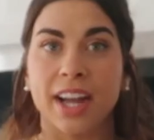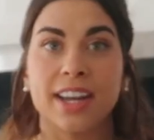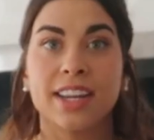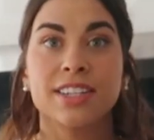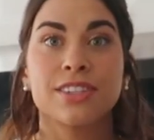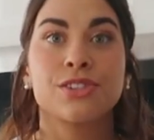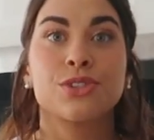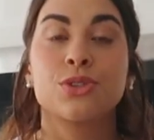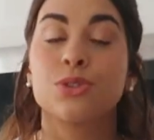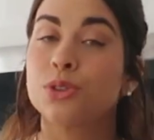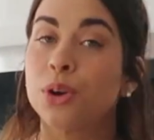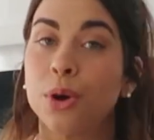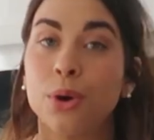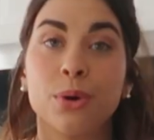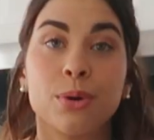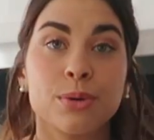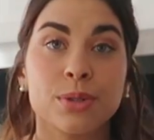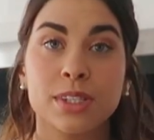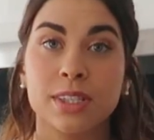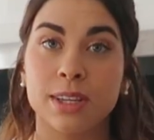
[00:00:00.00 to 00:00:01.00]
And it's
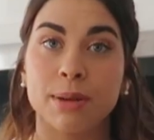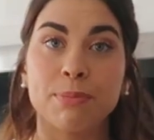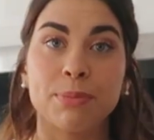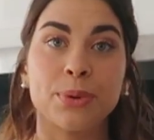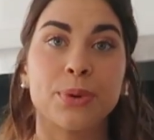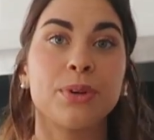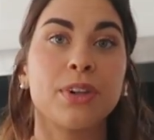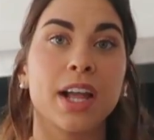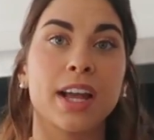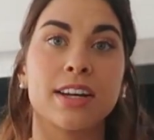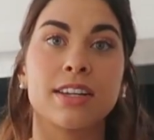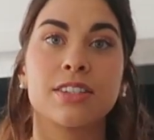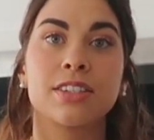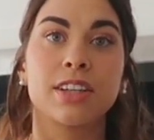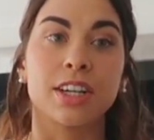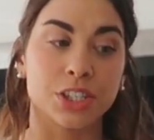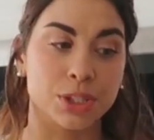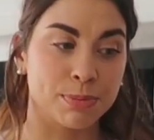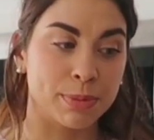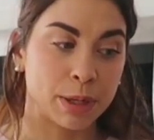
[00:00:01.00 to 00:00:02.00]
so simple and
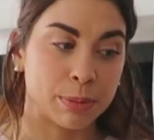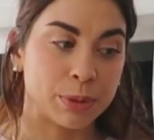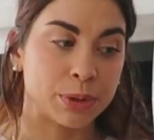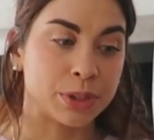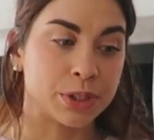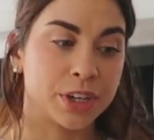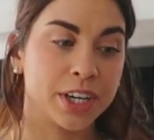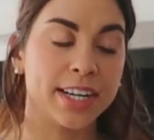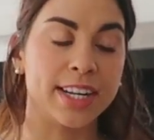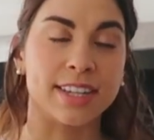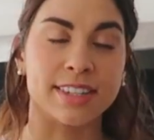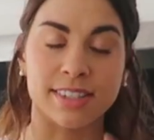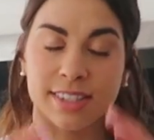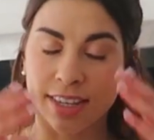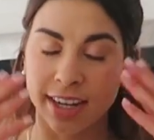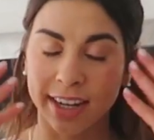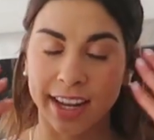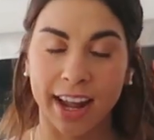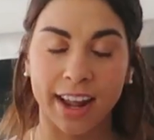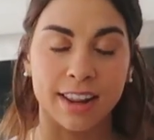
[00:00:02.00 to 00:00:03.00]
such minimal ingredients.
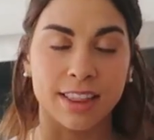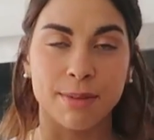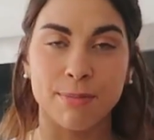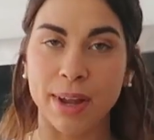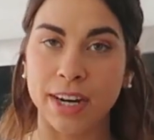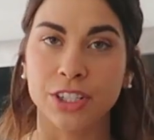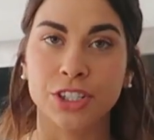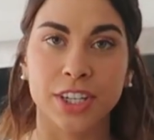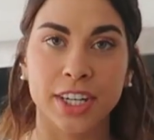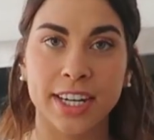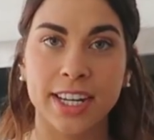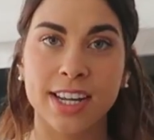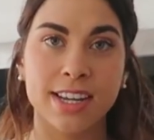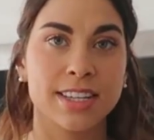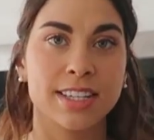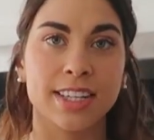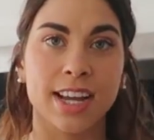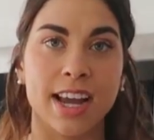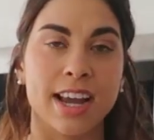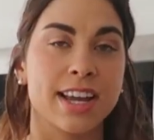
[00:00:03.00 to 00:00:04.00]
Again, the
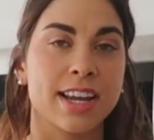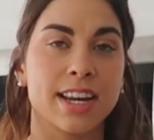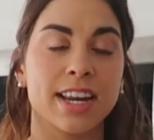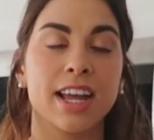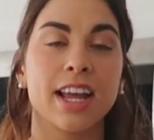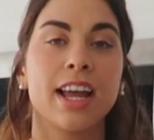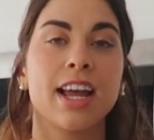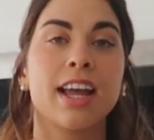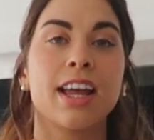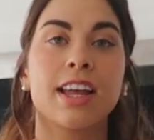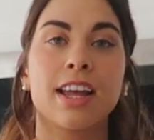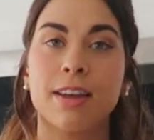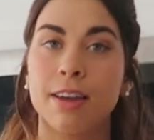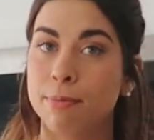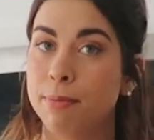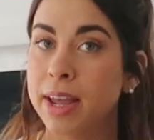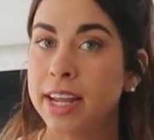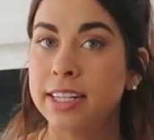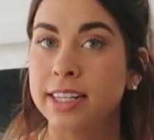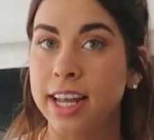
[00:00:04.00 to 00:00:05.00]
Mediterranean diet,
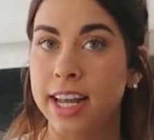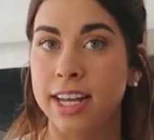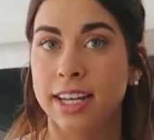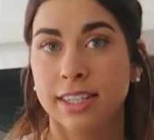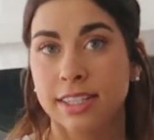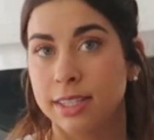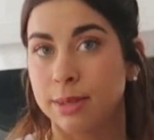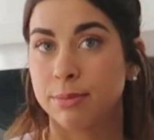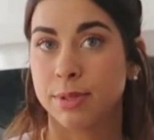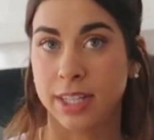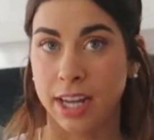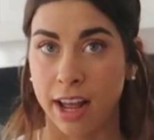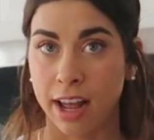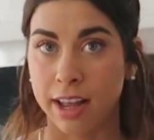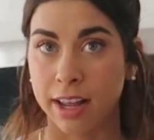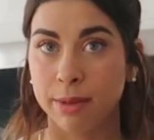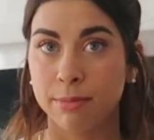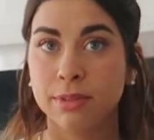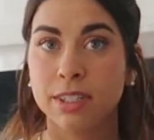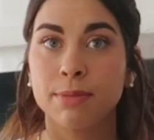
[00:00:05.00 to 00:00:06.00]
it may take some
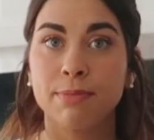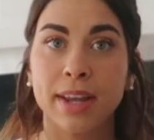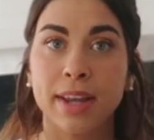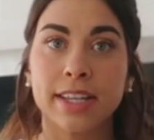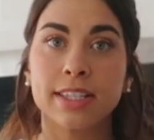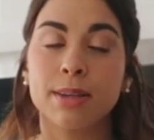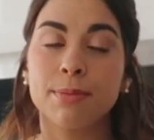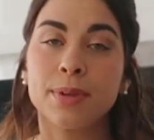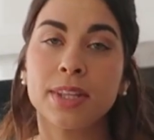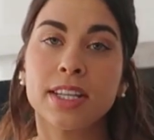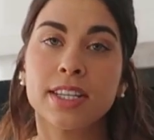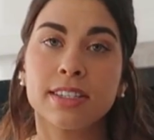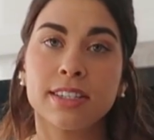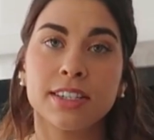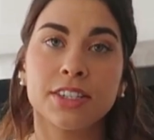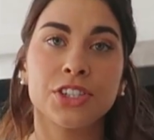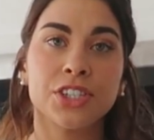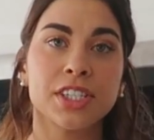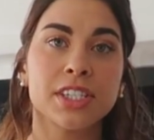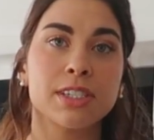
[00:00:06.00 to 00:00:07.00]
time to make some of these
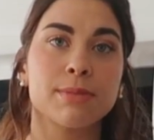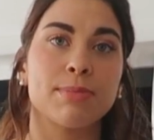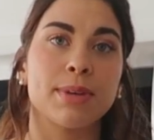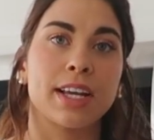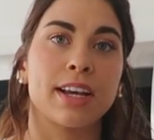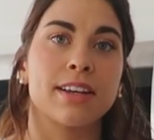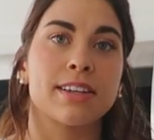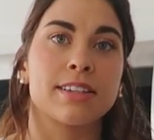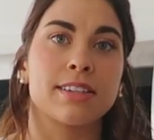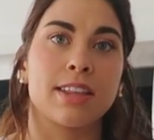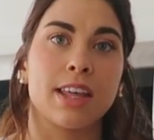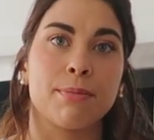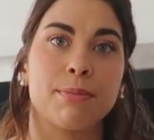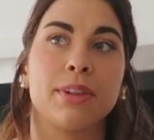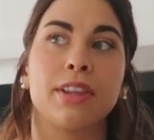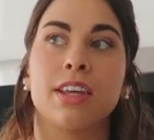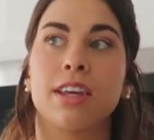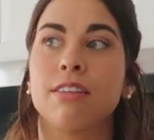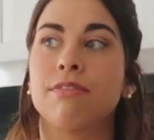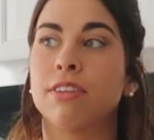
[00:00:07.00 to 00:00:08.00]
dishes because they
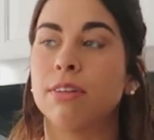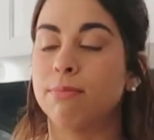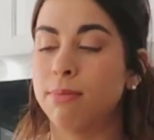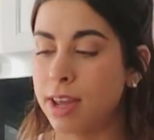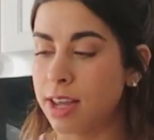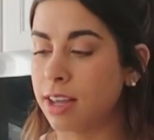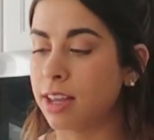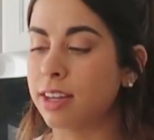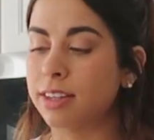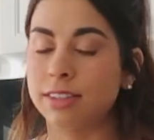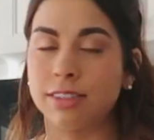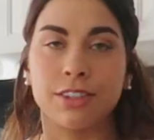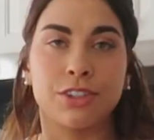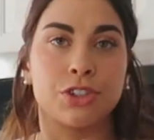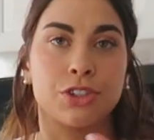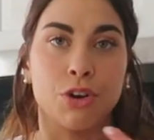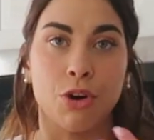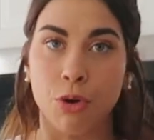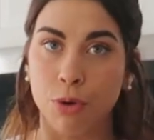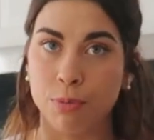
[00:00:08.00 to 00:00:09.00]
believe in making
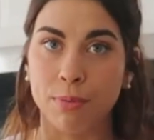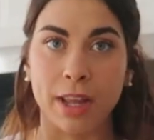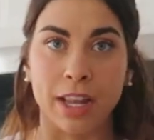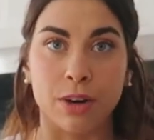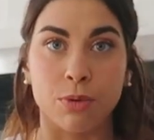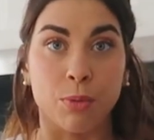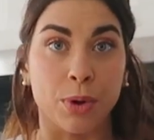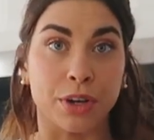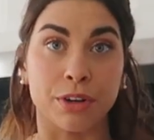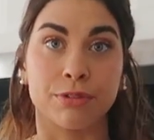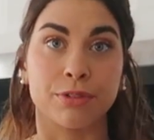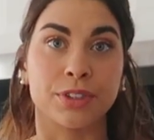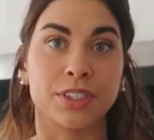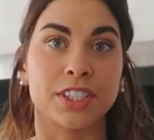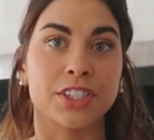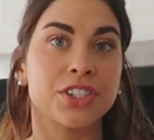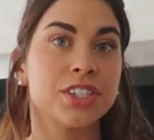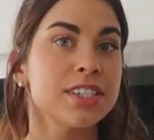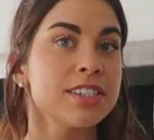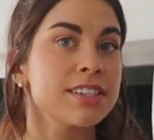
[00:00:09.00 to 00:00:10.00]
such homemade, wonderful
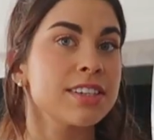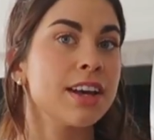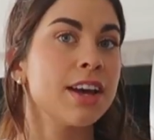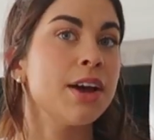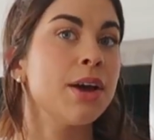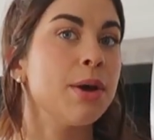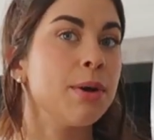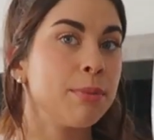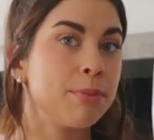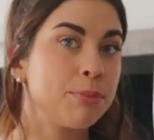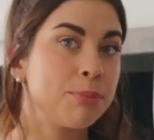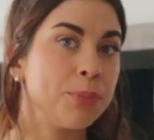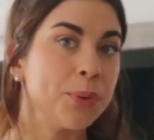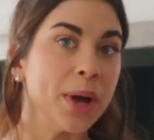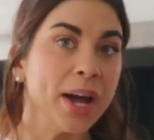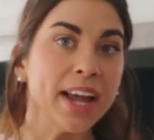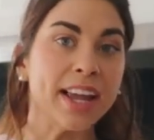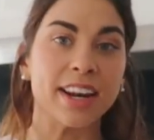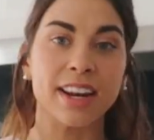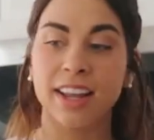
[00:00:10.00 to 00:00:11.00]
dishes,
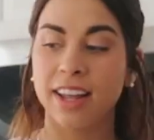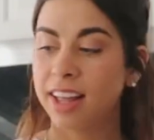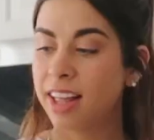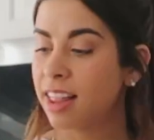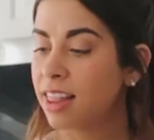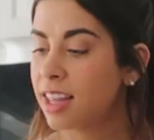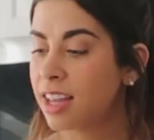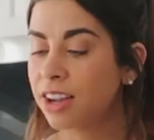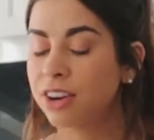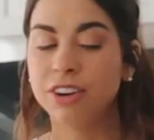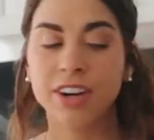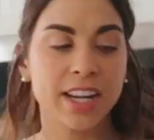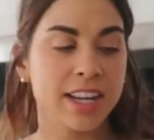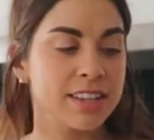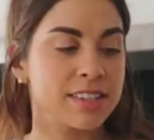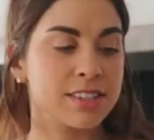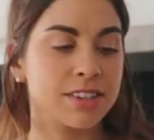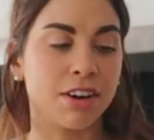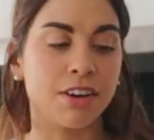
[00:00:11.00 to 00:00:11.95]
but the ingredients